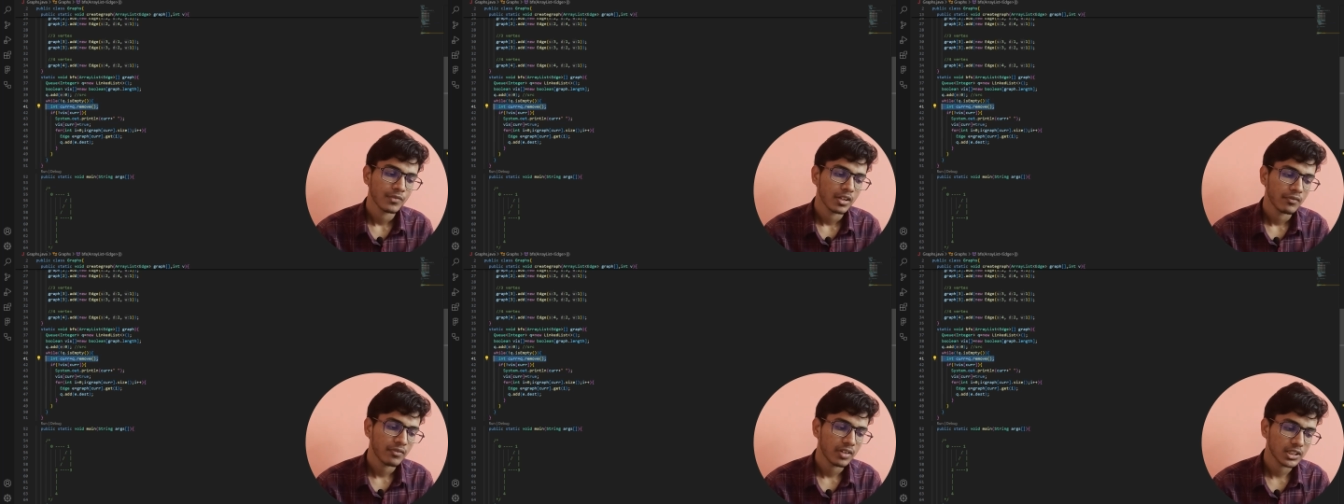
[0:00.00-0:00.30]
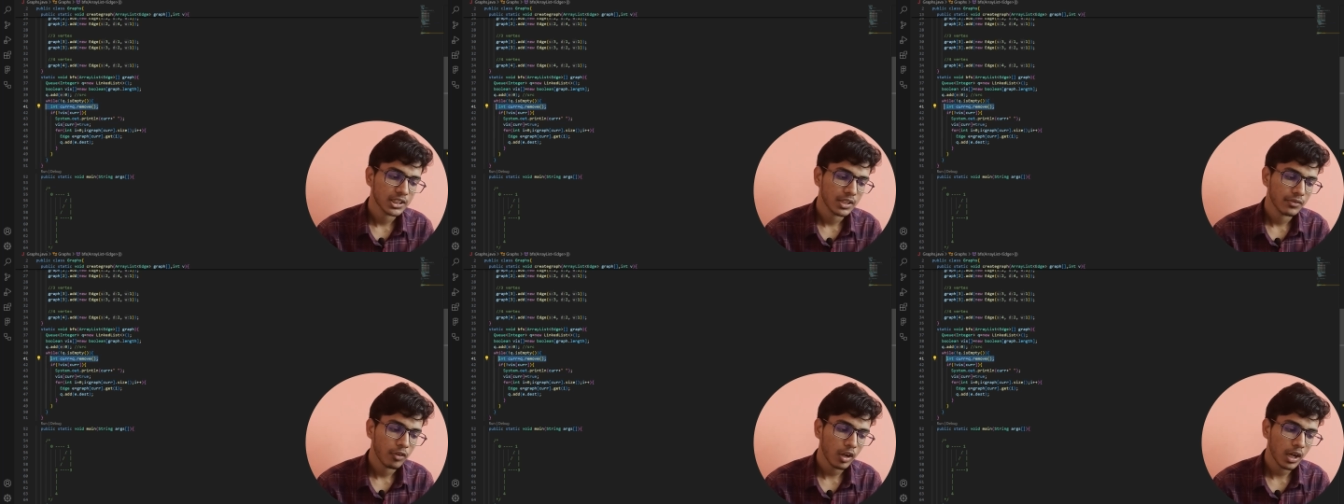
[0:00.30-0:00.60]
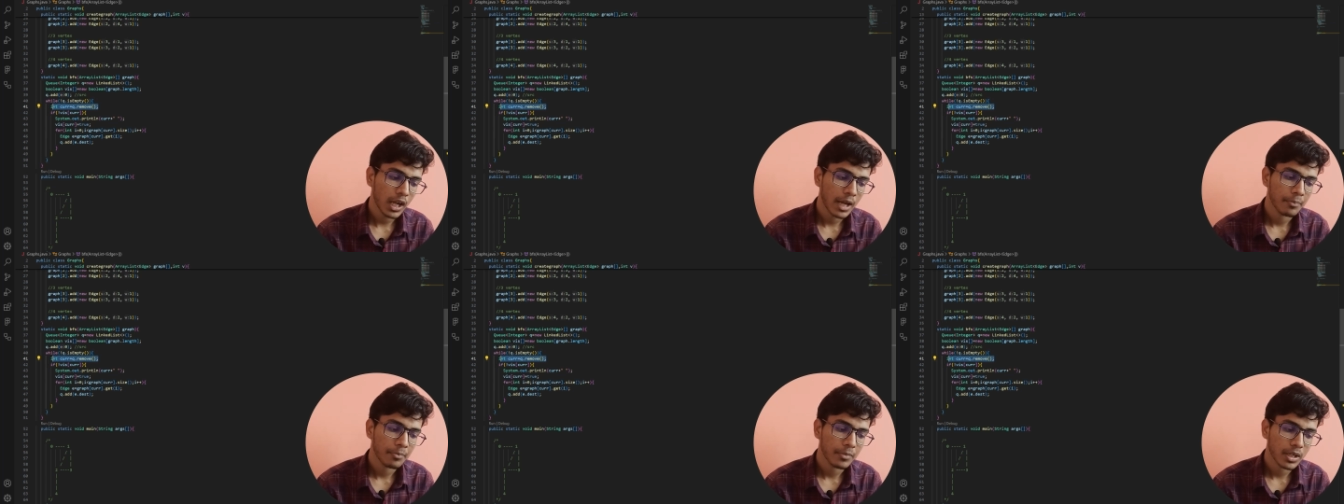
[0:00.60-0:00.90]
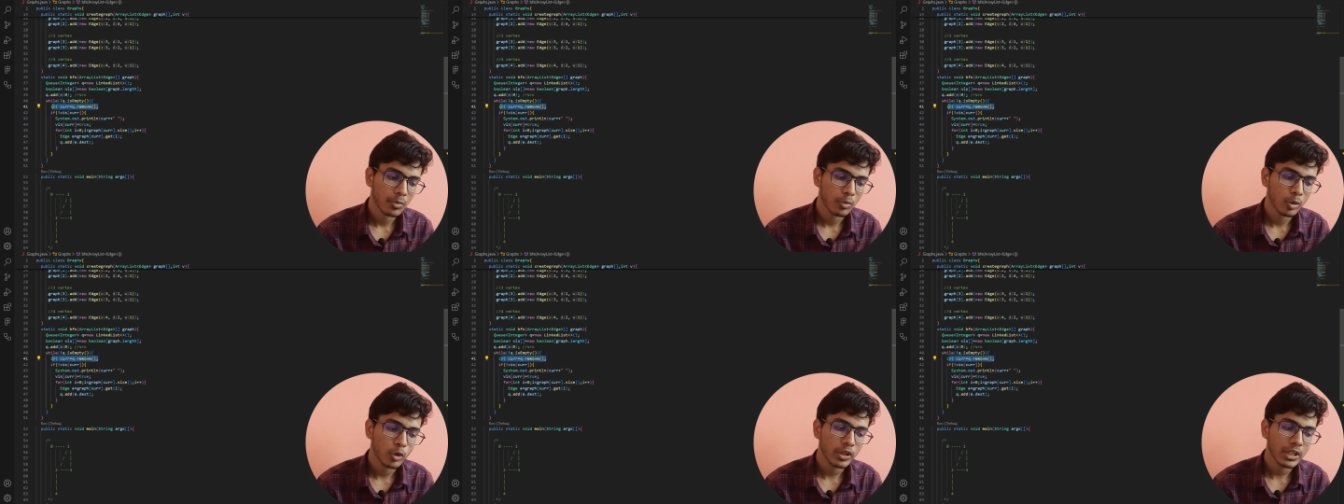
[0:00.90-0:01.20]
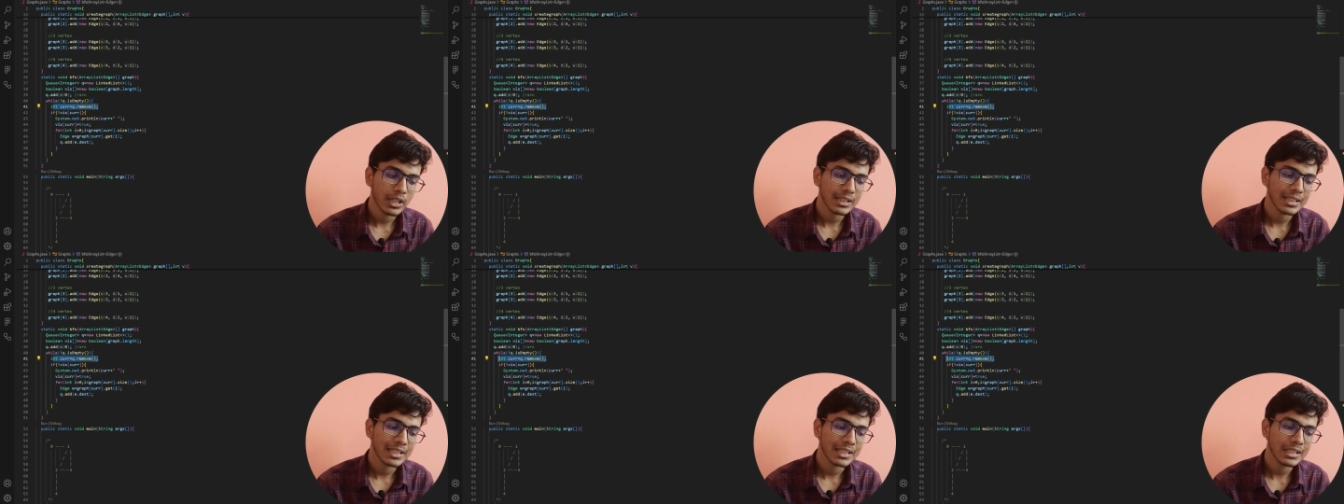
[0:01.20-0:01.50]
First of all, I am
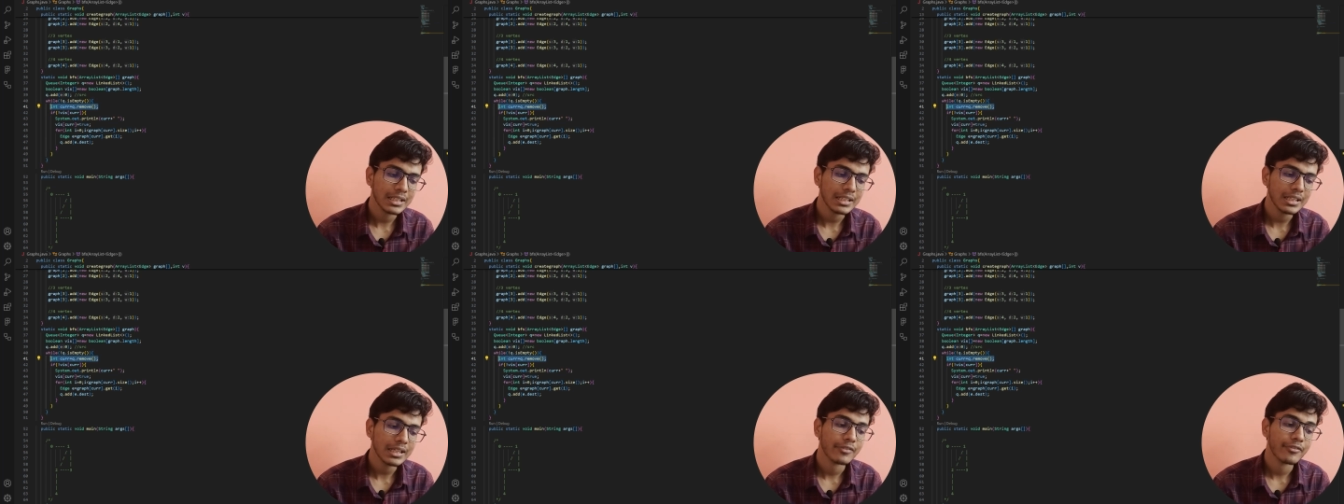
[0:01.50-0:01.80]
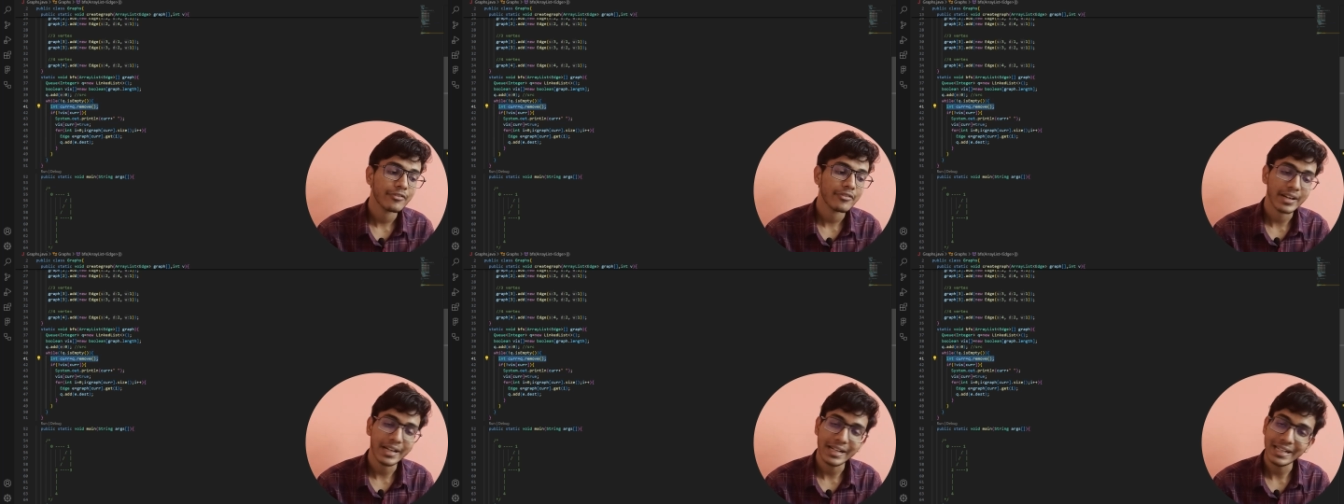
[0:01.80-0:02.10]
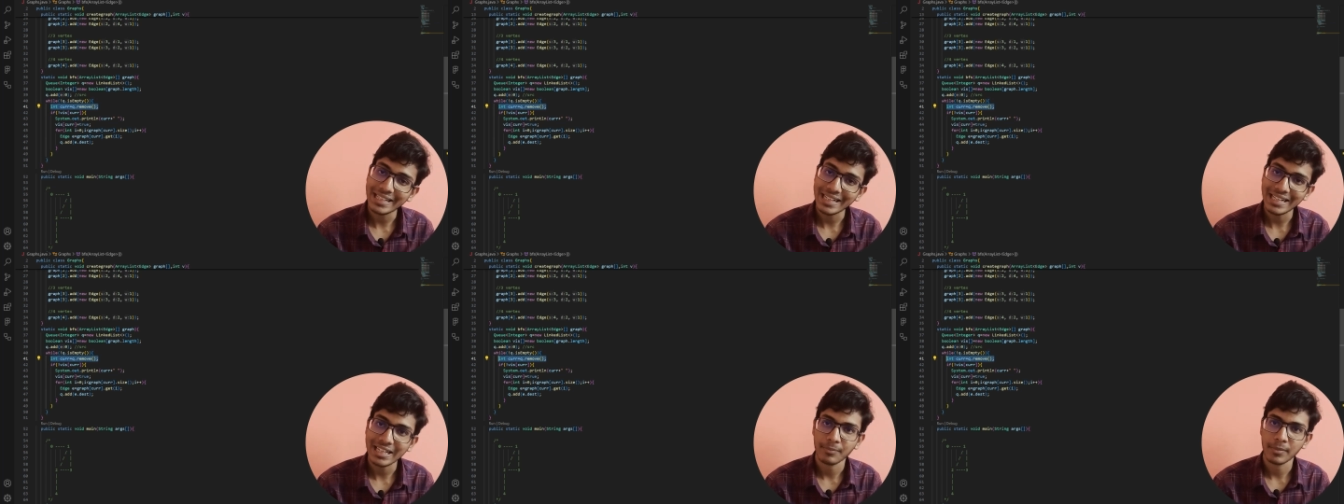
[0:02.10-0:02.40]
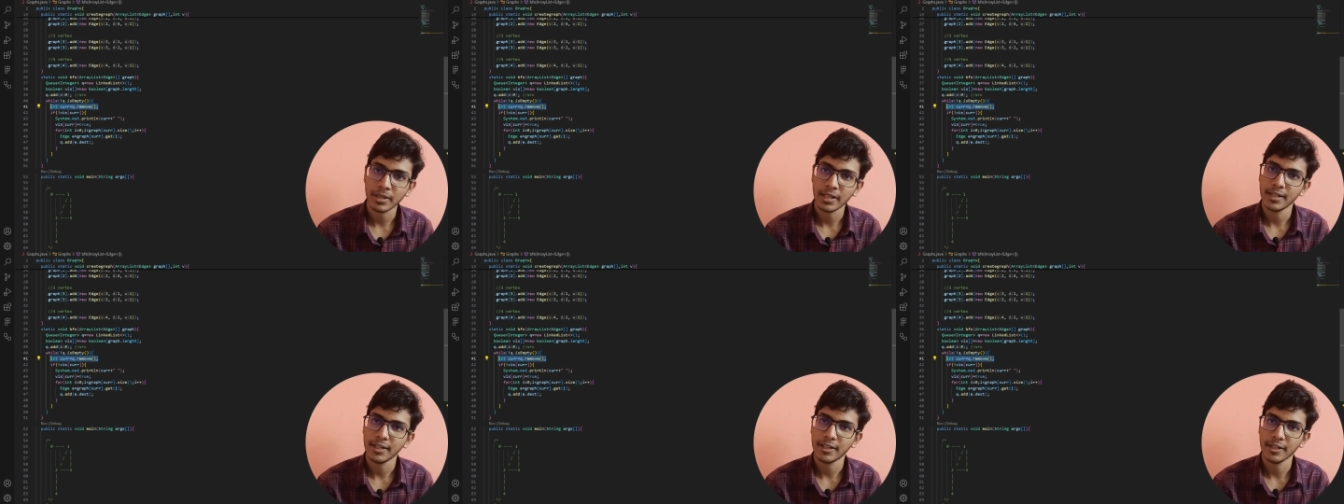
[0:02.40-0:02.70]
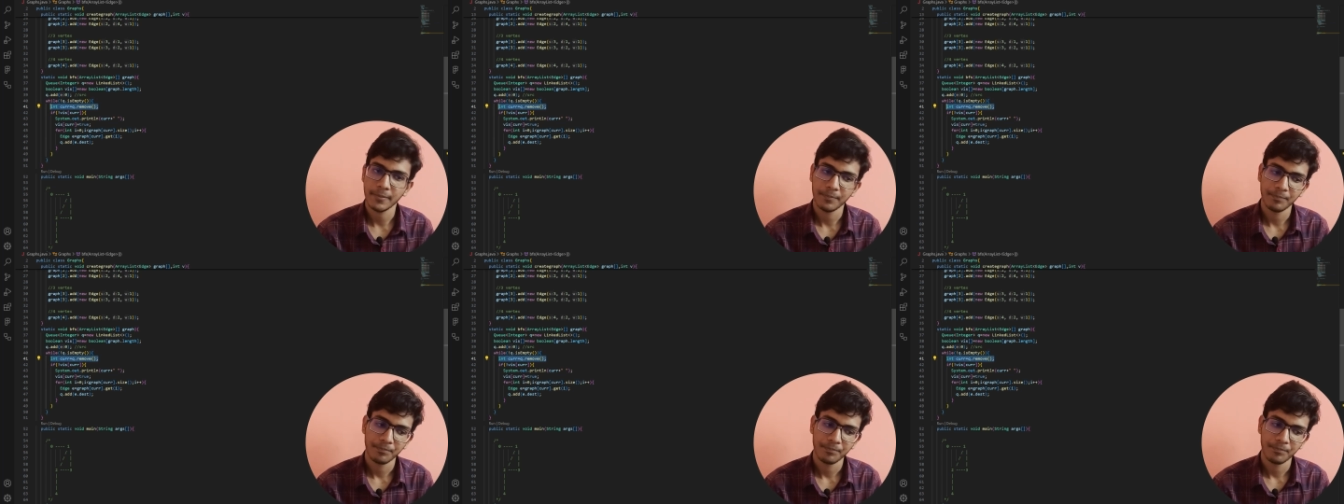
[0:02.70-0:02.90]
removing the front element